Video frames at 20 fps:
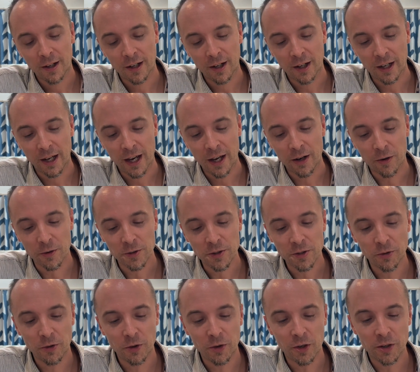And
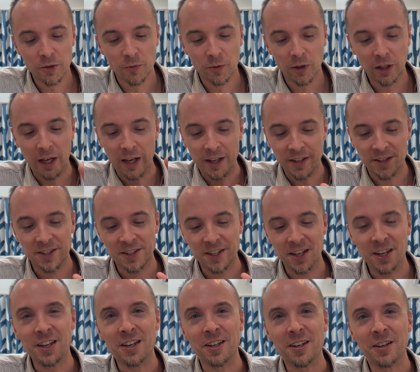also you can really
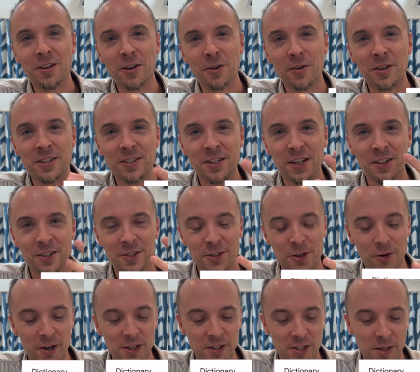see, he's got
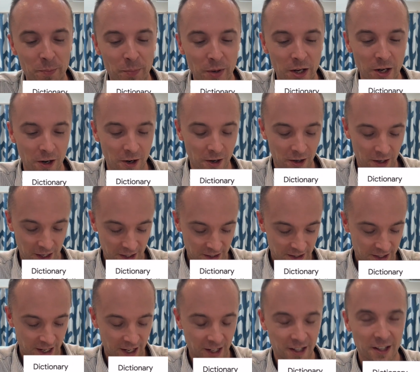this crazy beard, he
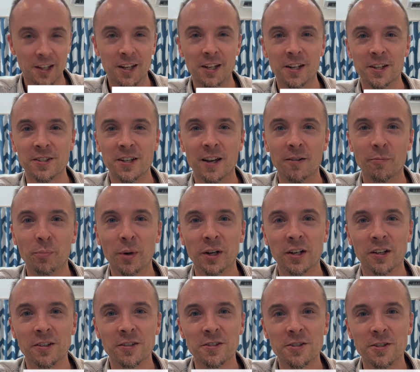doesn't have
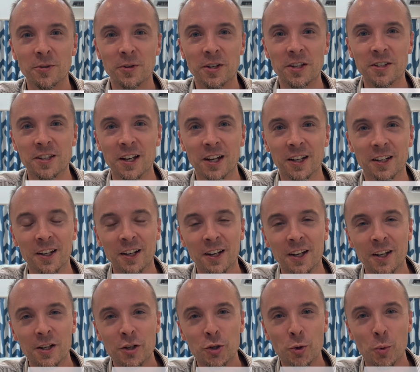buttons, so he's got
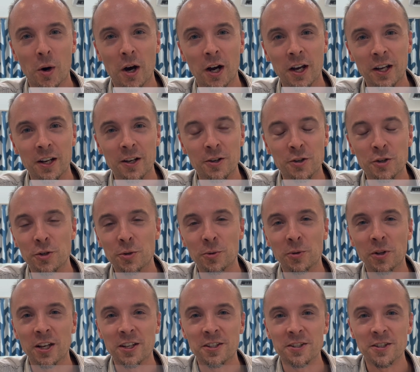twine and
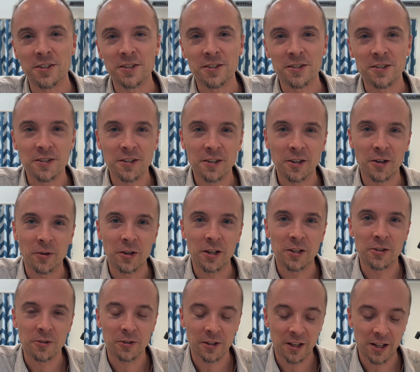shoelaces,
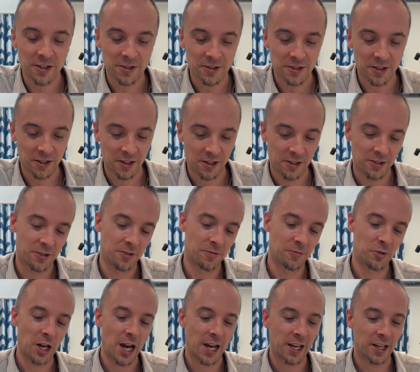interlaced in his
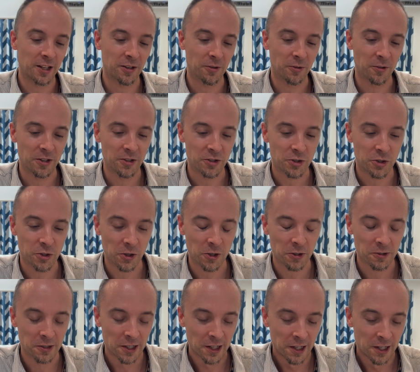jacket or his
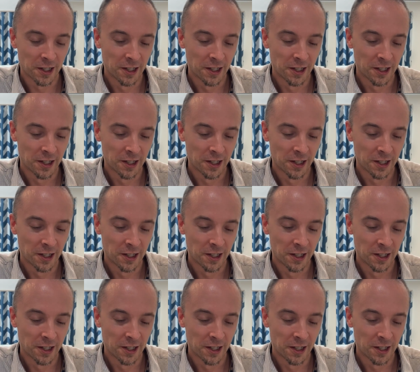shirt.